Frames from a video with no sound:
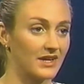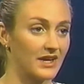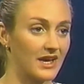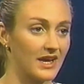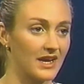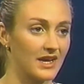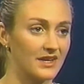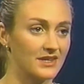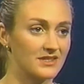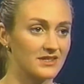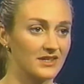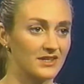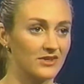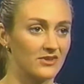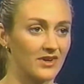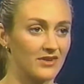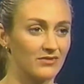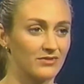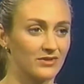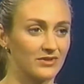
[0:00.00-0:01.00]
And, you
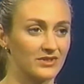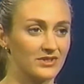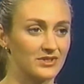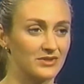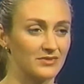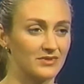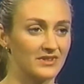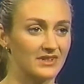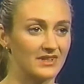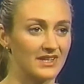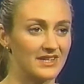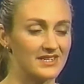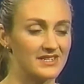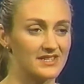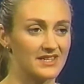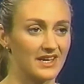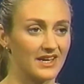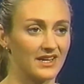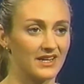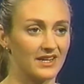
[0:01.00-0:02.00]
know, I've learned to realize
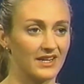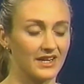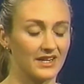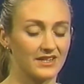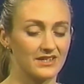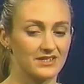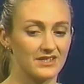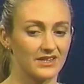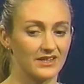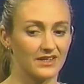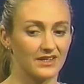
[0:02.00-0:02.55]
that. And